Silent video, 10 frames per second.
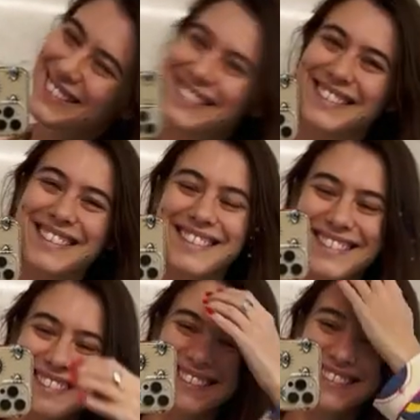
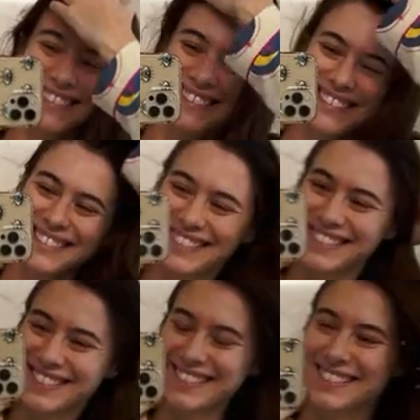
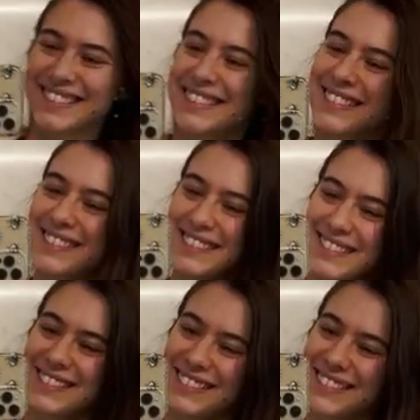
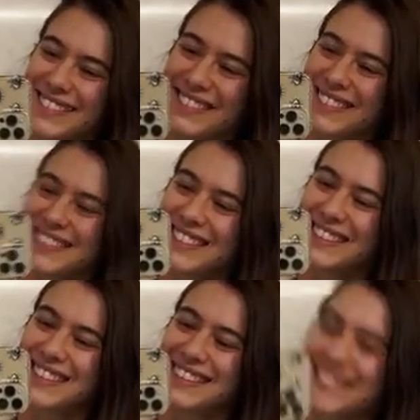
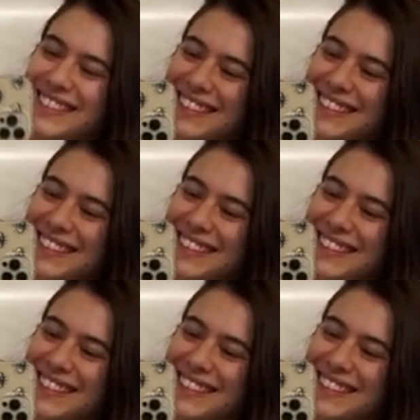Nothing is said.